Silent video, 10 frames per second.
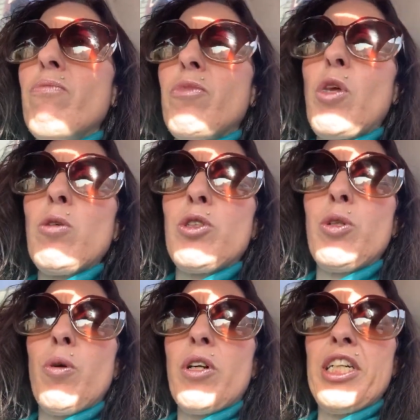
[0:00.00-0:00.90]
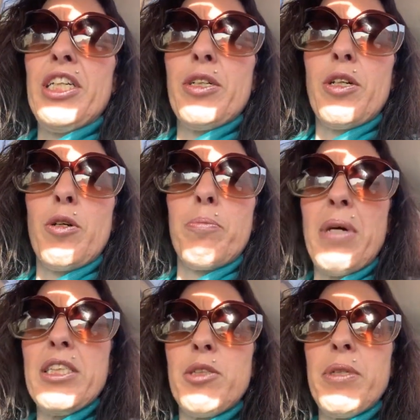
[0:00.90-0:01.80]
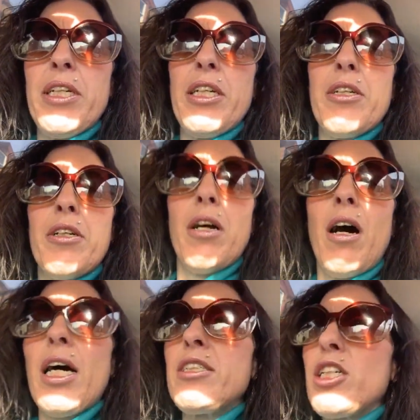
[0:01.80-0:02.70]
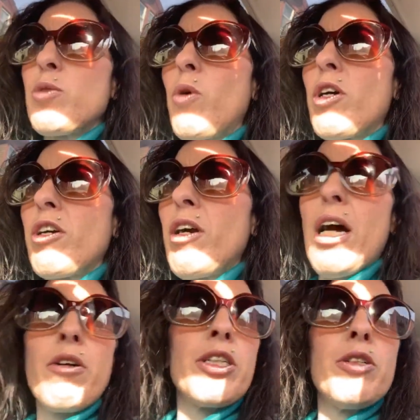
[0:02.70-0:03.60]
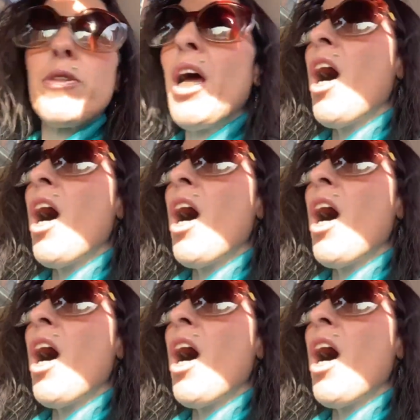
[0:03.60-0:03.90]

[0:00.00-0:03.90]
those who are here are meant to be here. Hi, Dustwalker. How are you doing?